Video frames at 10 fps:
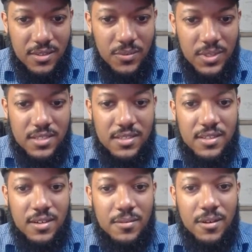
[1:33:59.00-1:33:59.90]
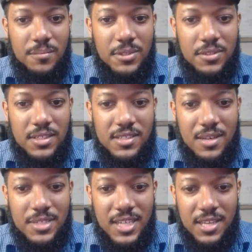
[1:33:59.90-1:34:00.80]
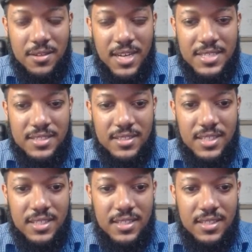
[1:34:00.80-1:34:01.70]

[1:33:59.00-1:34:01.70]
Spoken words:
you can see that our building is coming together nicely.